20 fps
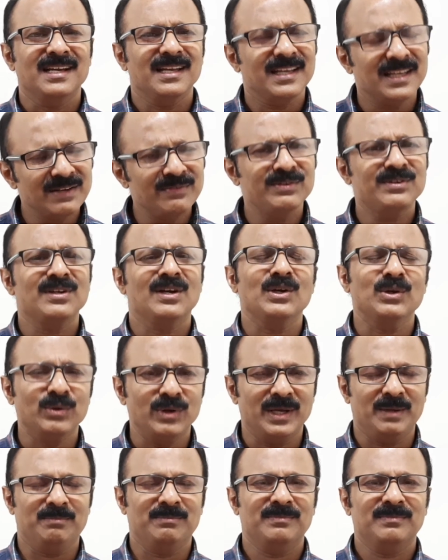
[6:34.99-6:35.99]
give it unto
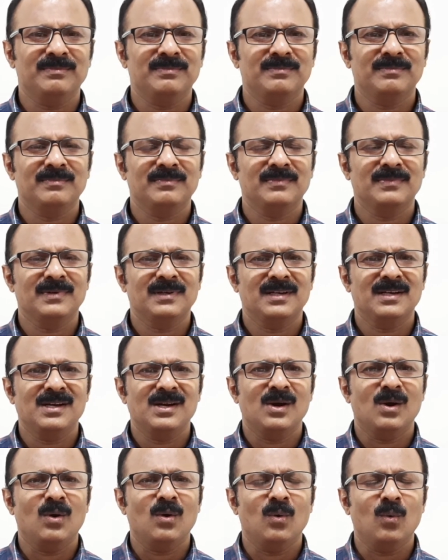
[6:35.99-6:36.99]
Him.
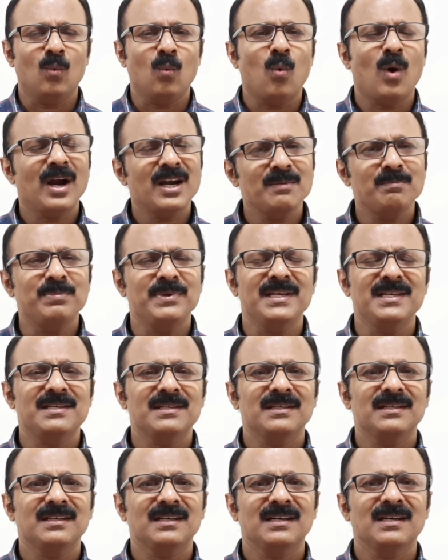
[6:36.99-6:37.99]
1 Peter